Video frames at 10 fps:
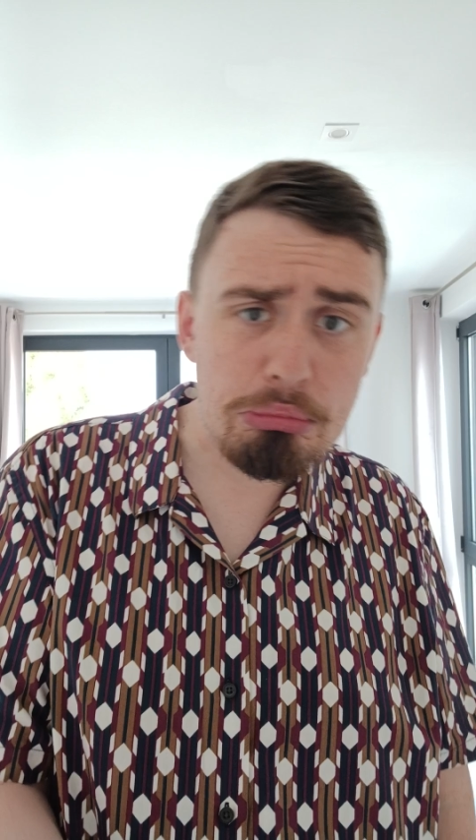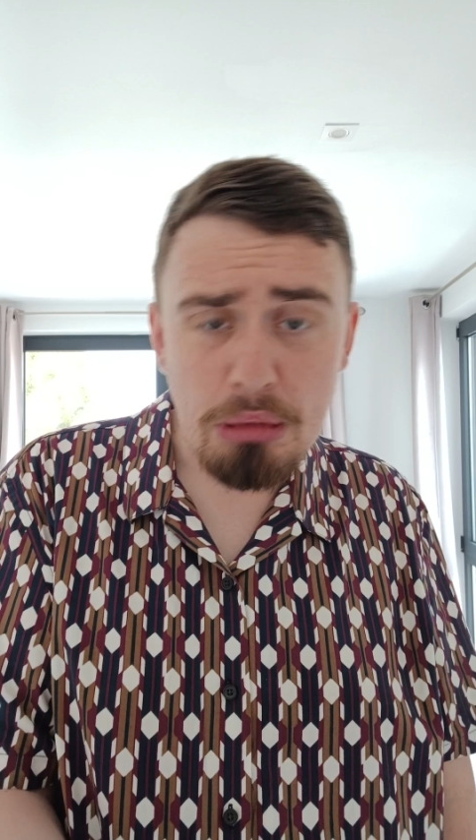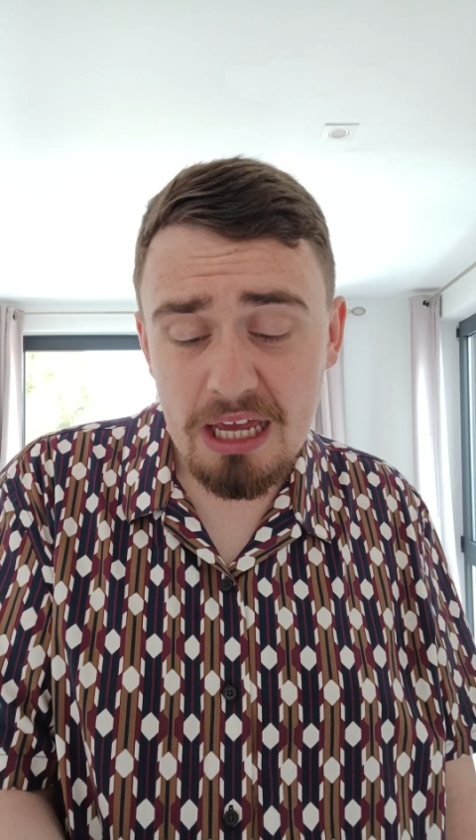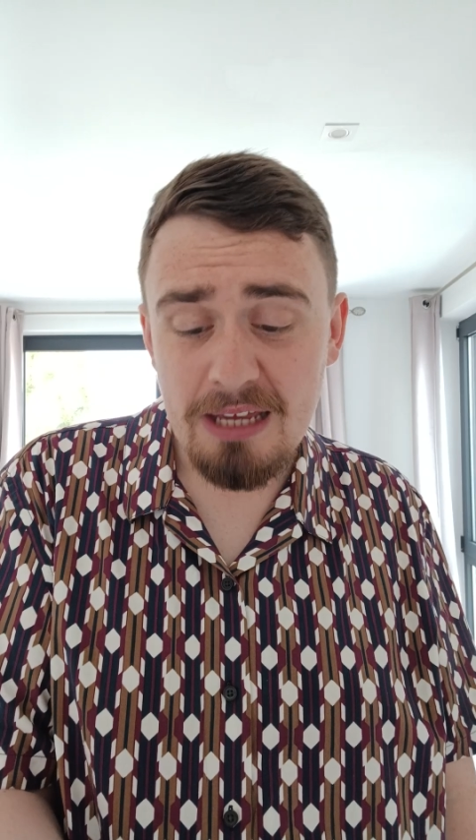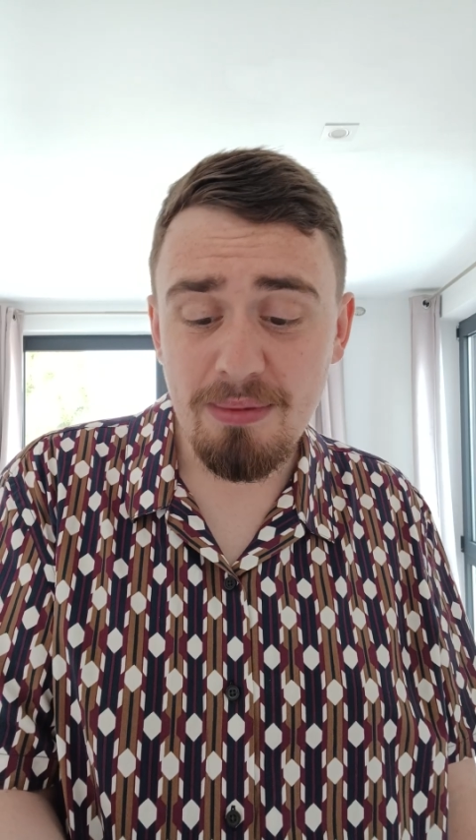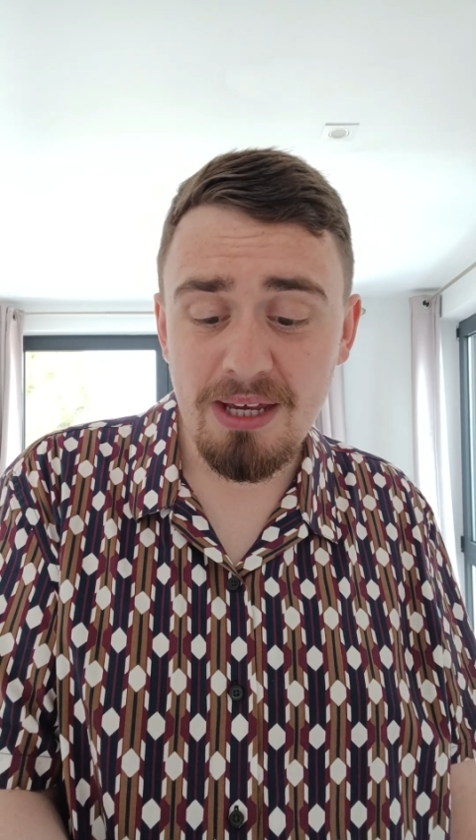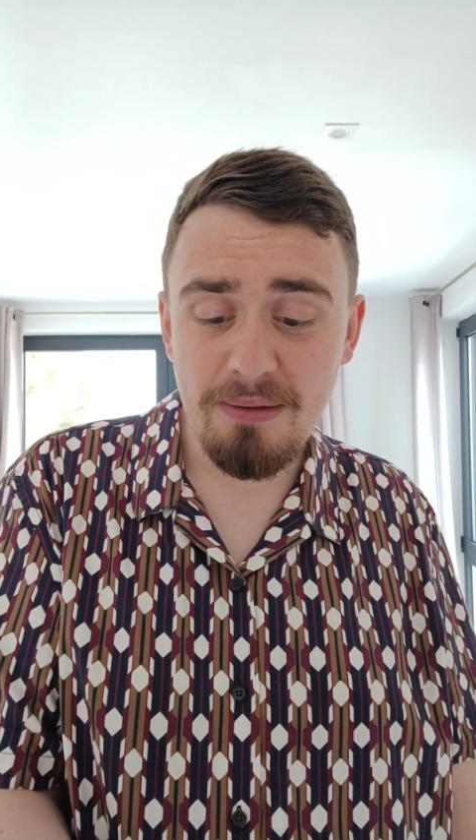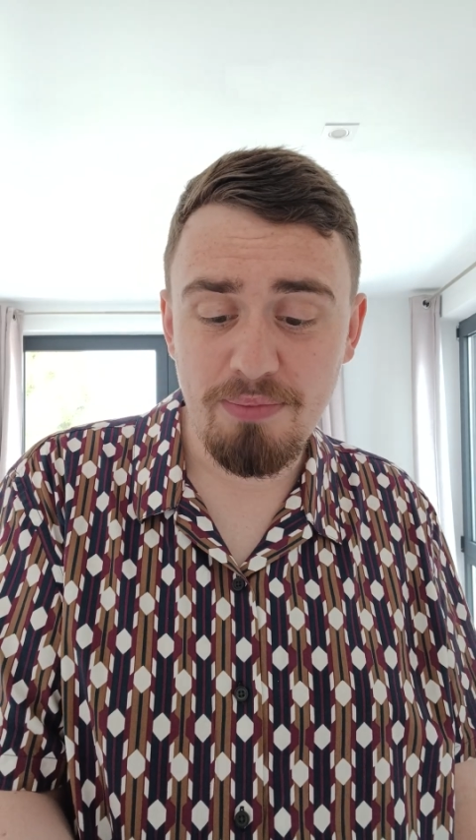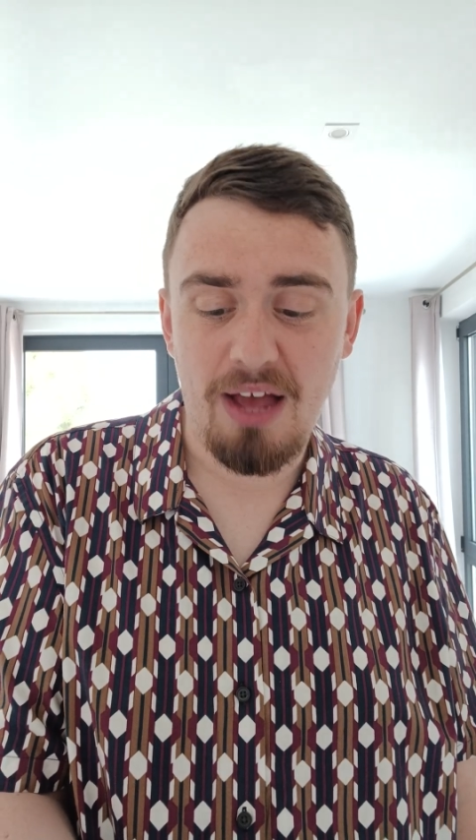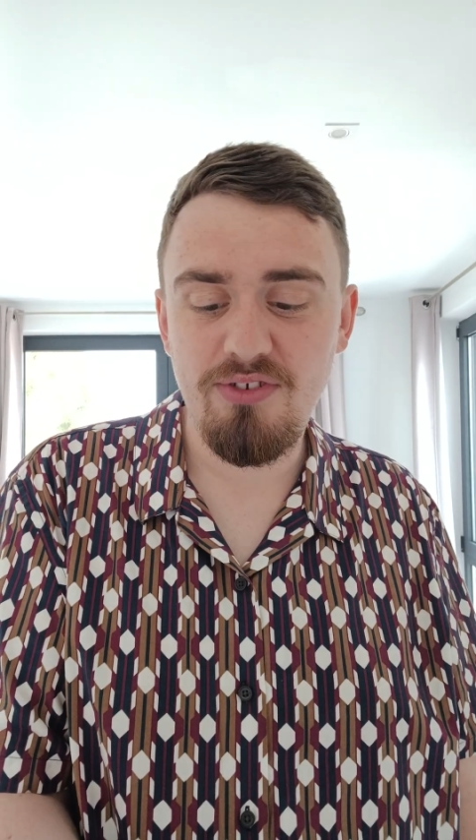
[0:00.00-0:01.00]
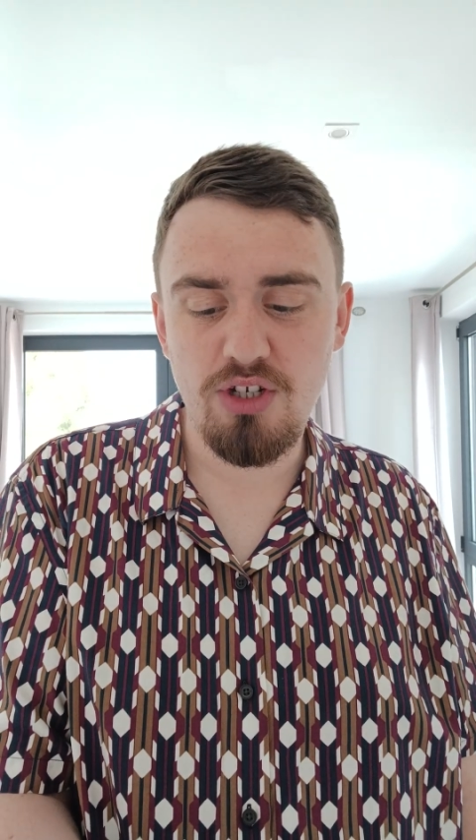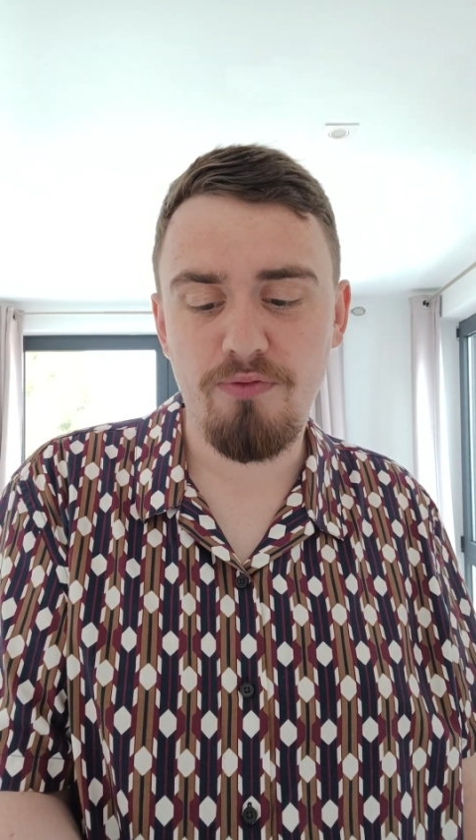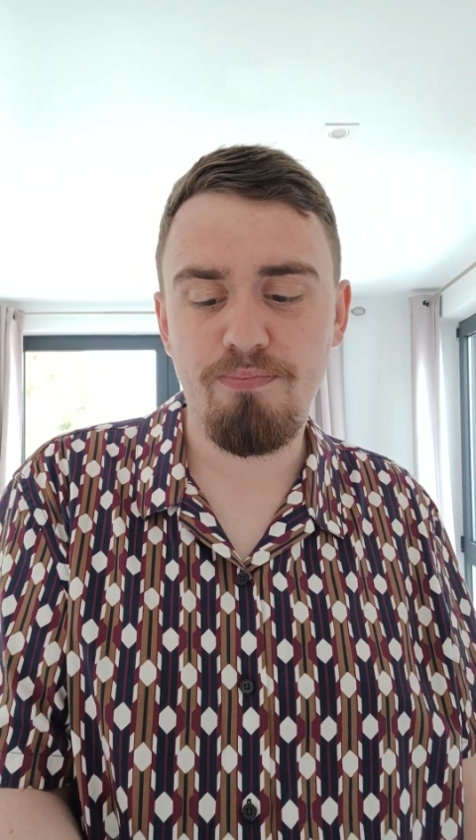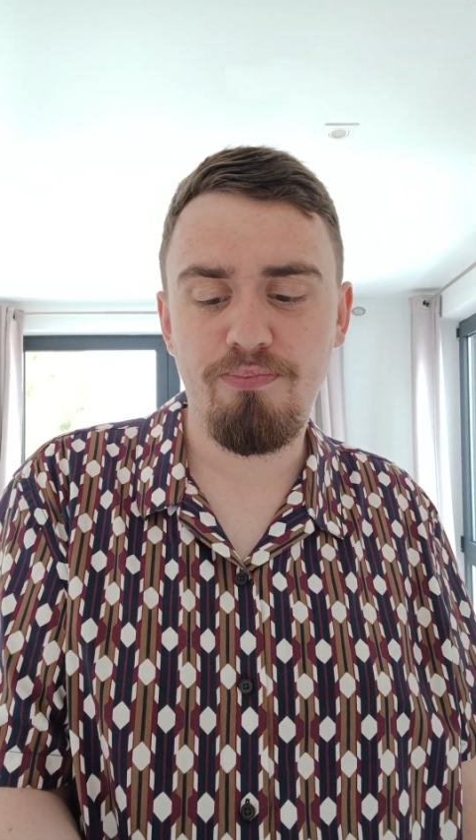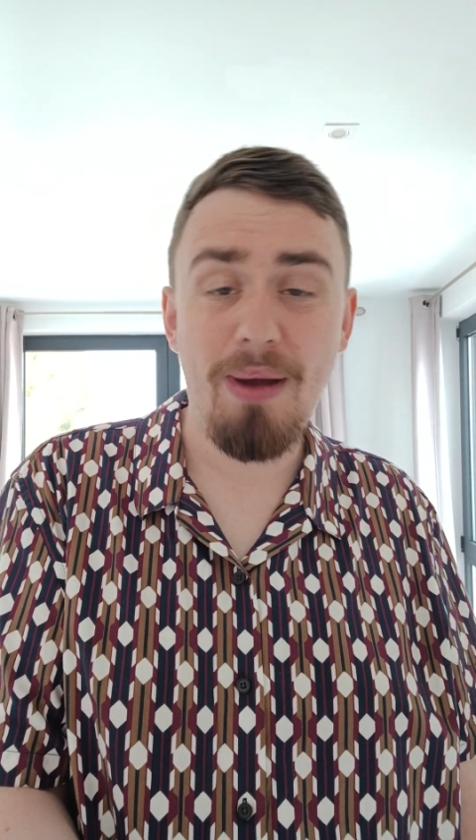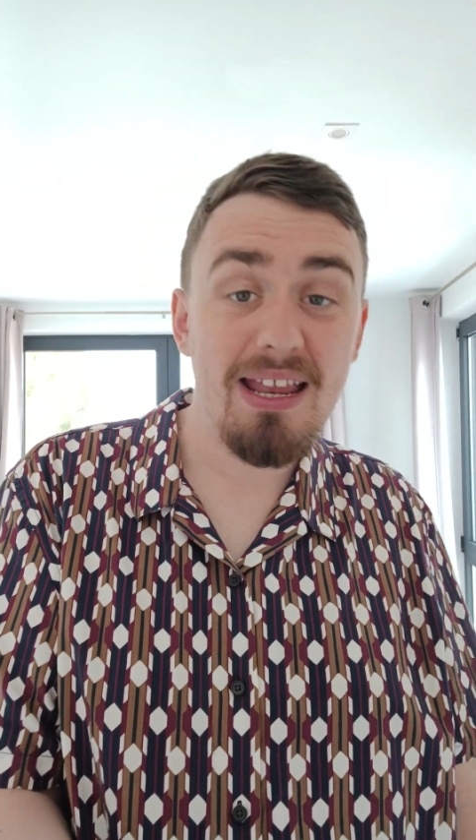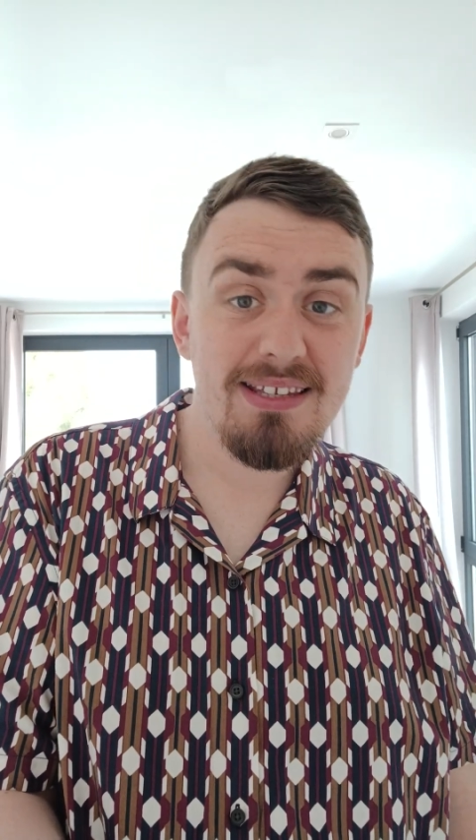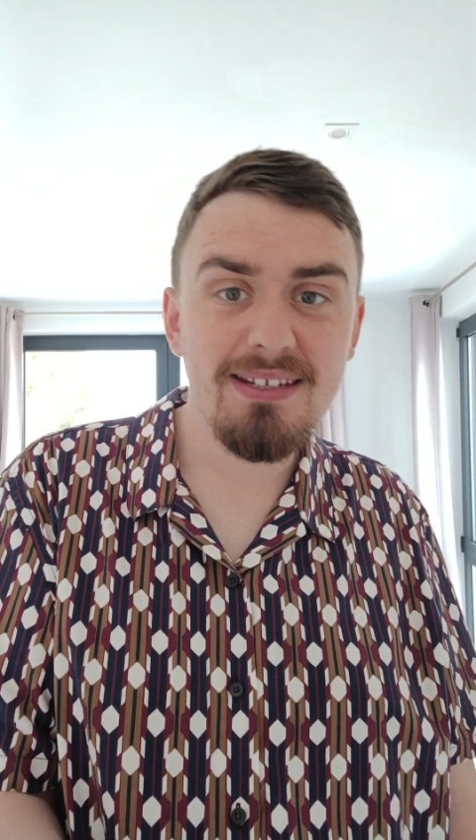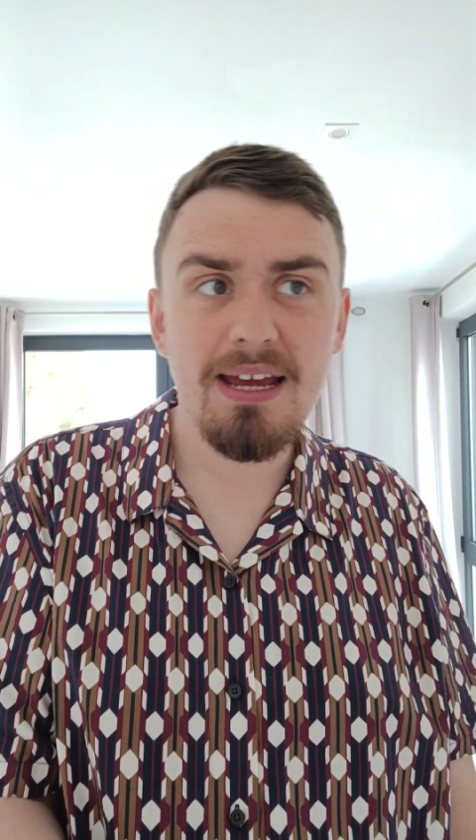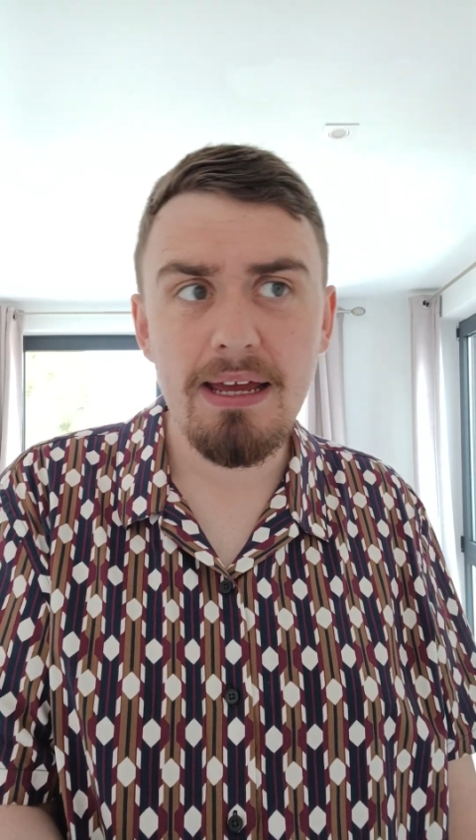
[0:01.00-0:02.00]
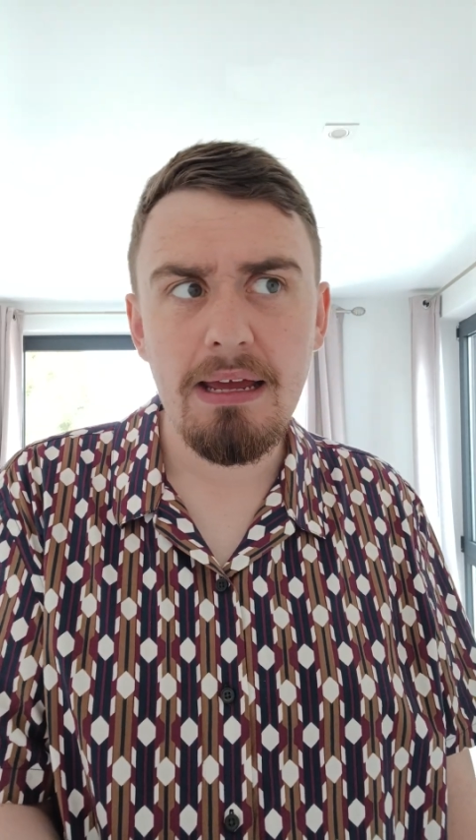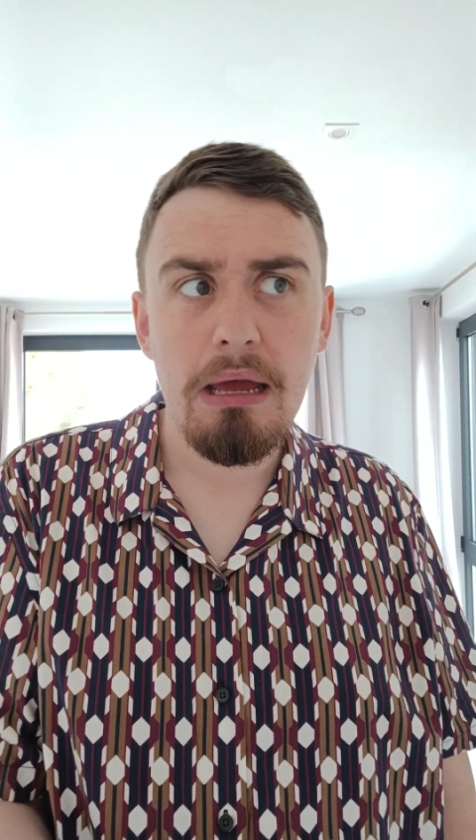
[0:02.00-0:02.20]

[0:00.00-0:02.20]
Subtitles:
maybe. Penta,